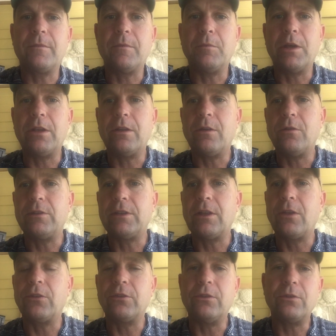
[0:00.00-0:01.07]
But
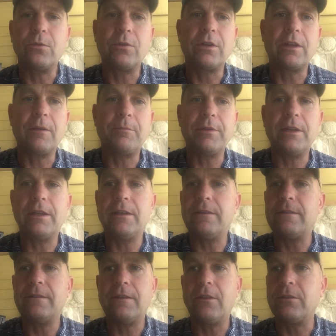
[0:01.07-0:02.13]
hotels and tour
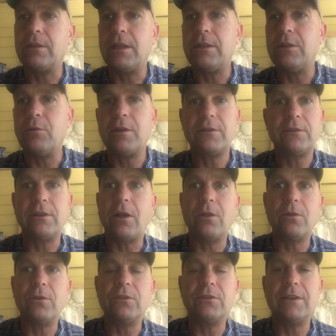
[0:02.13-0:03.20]
companies, they'll take US
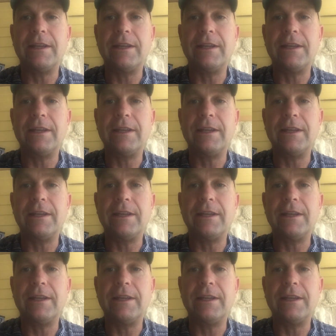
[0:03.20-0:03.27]
dollars,